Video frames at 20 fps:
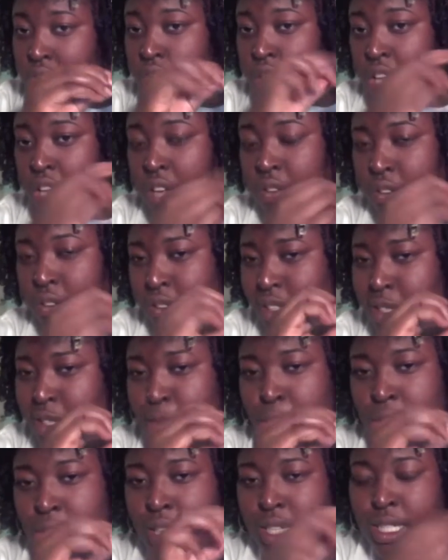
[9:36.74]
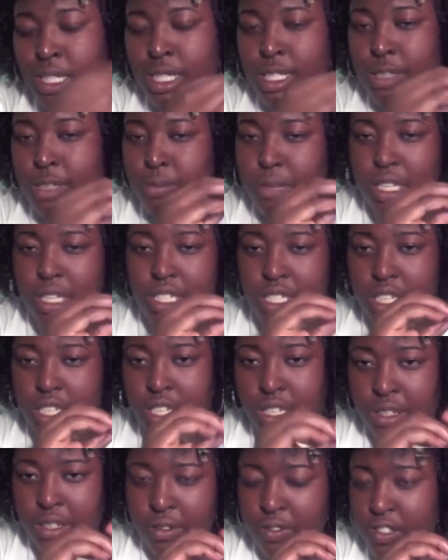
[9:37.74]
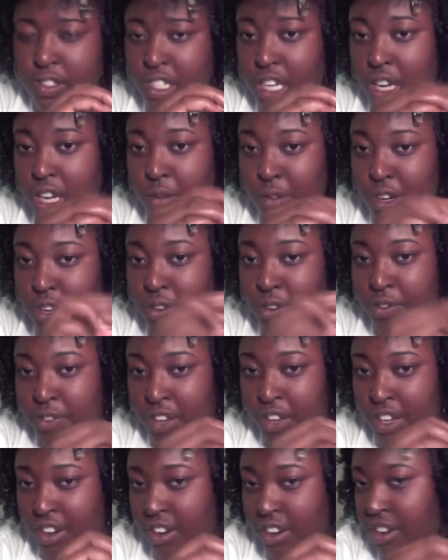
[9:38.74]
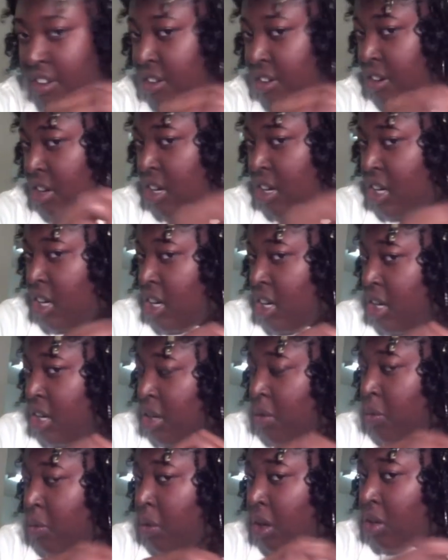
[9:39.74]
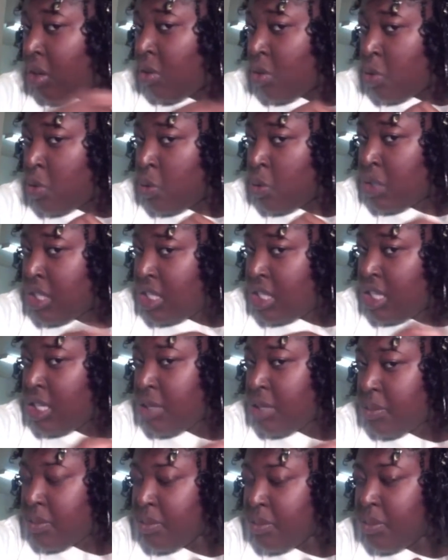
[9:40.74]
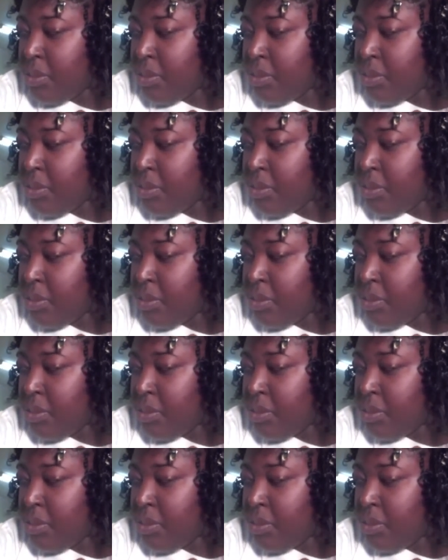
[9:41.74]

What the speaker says: If you just put a smudget of jam on your finger while you're twisting,